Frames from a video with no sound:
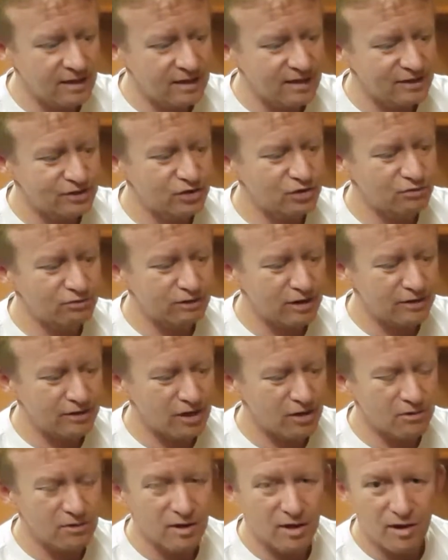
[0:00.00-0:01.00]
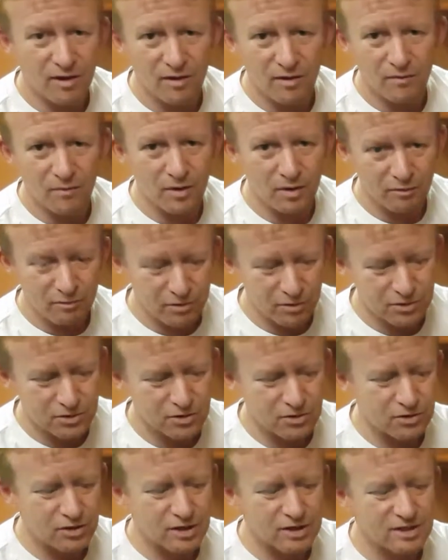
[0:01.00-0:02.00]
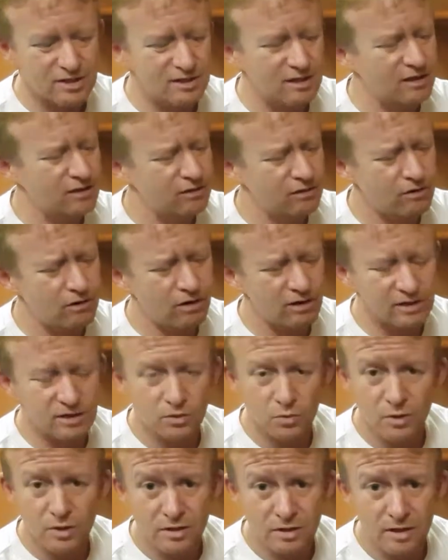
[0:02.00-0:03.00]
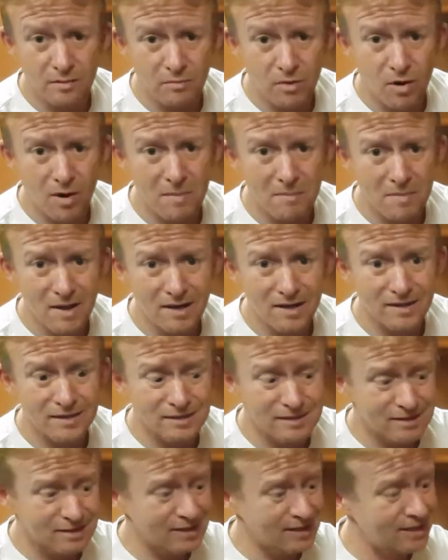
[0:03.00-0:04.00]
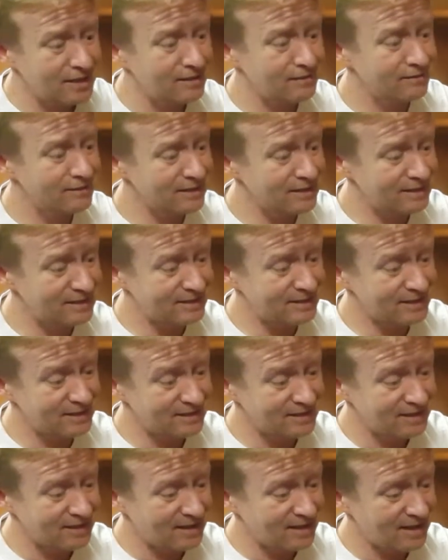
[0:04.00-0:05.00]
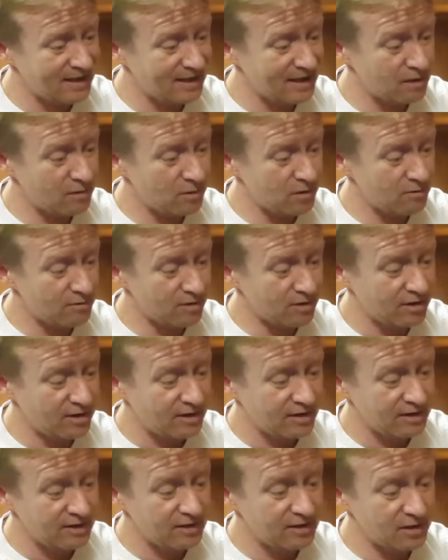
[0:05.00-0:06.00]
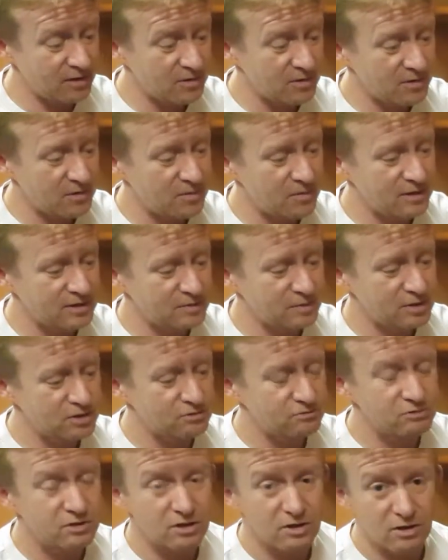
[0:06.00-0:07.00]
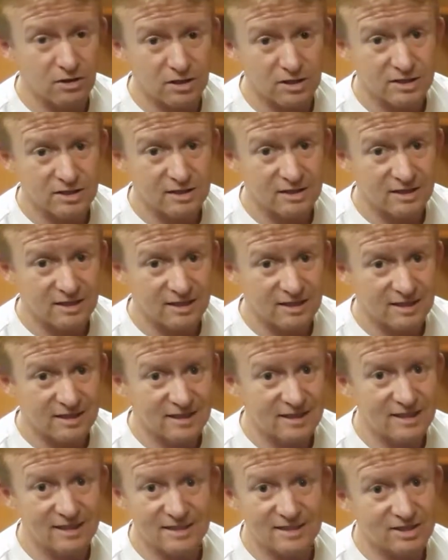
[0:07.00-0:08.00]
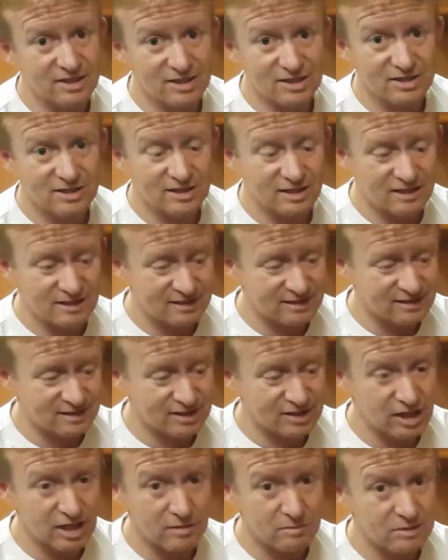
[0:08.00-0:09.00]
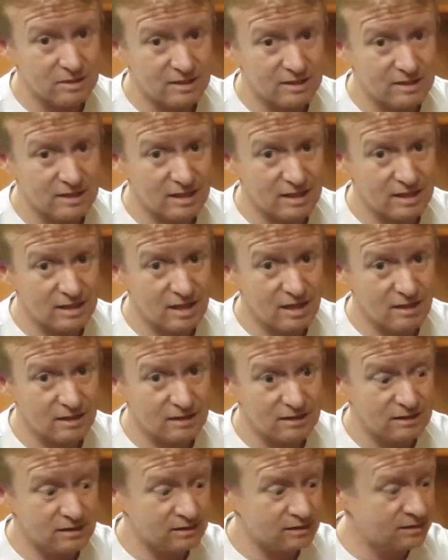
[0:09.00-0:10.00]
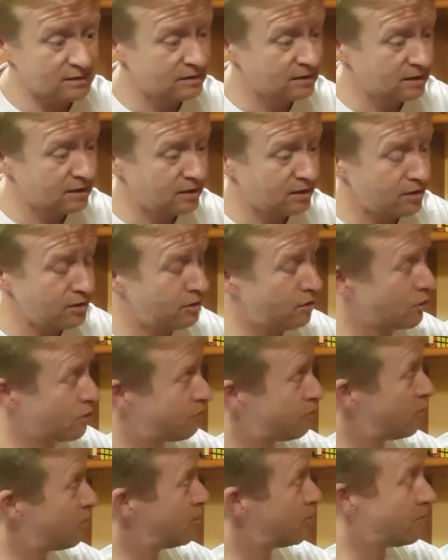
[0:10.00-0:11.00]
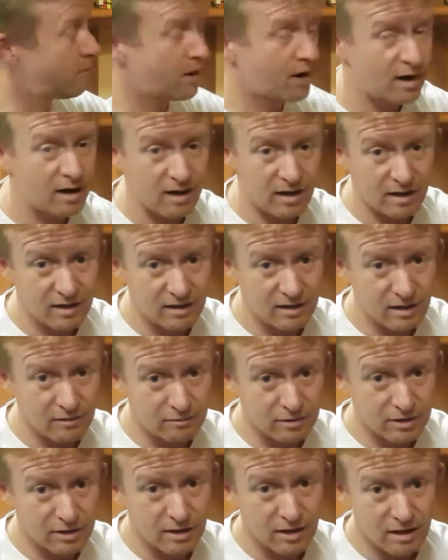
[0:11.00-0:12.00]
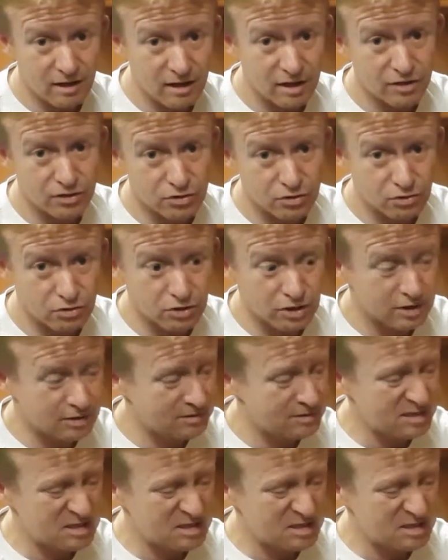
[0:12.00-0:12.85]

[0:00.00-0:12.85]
It's good fun though. When I first got this, oh, it twisted my melons. It really did. However, you know, once you realise it's just shapes instead of colours, not a problem. Lovely, enjoy it.